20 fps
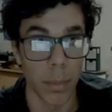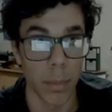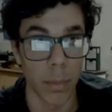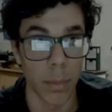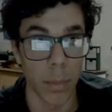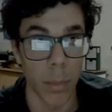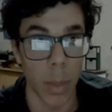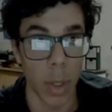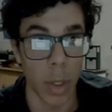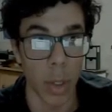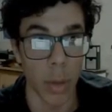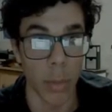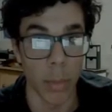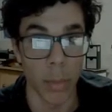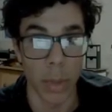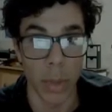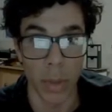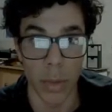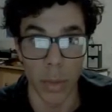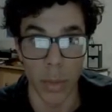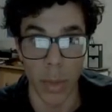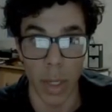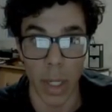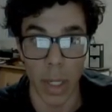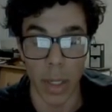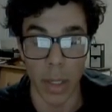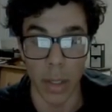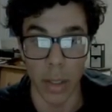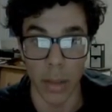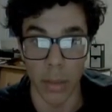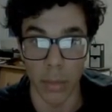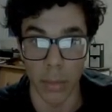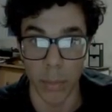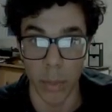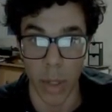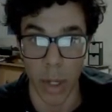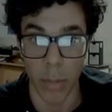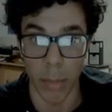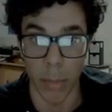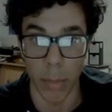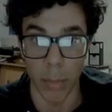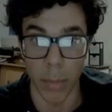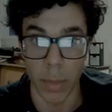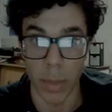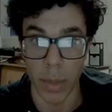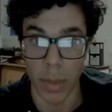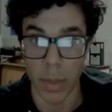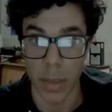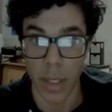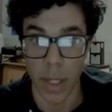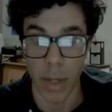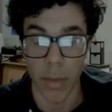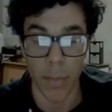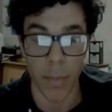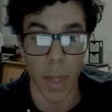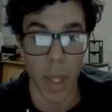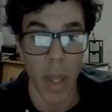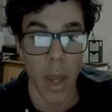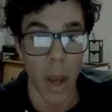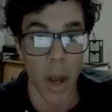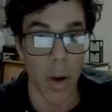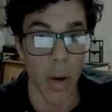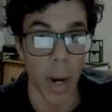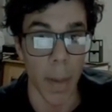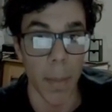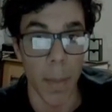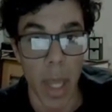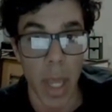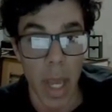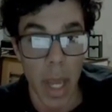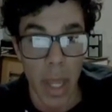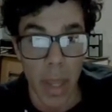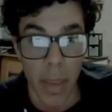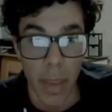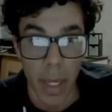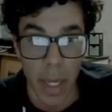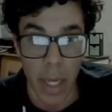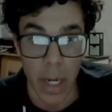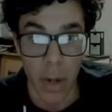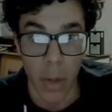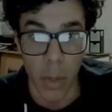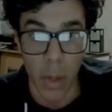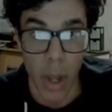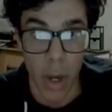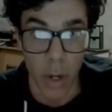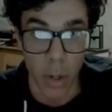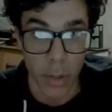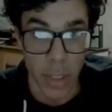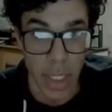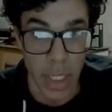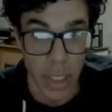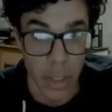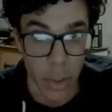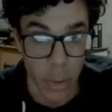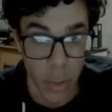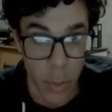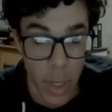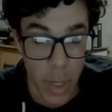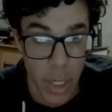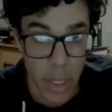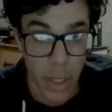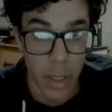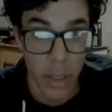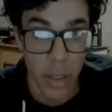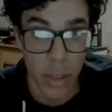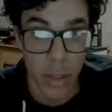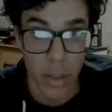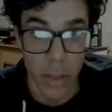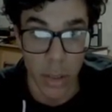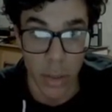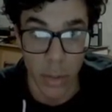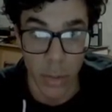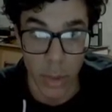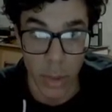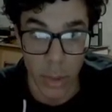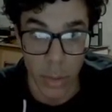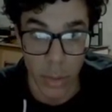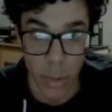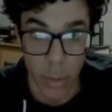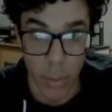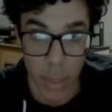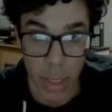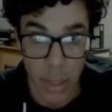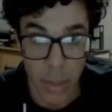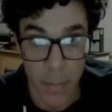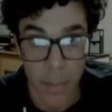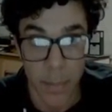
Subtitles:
Welcome to editing problems and stuff. All right. They can no longer take your queen due to the pin.